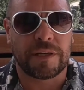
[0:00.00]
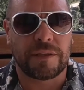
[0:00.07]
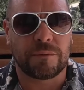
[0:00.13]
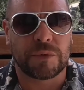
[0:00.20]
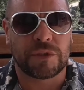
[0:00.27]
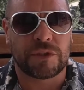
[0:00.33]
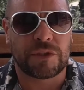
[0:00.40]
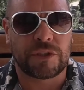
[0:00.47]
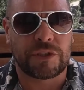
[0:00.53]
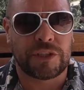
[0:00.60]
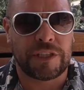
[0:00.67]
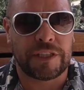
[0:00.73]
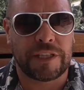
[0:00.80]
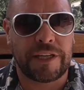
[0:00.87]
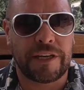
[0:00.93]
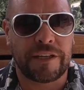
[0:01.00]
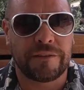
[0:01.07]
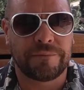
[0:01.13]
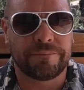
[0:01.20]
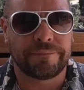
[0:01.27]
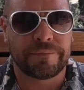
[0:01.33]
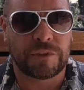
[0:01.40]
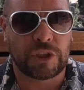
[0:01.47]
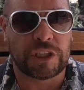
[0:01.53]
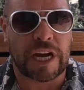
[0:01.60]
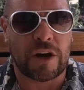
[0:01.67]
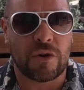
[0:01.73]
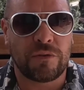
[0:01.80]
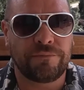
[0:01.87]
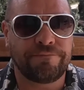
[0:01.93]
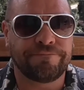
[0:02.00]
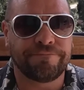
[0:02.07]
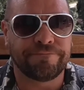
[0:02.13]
and we'll see you later. Ciao.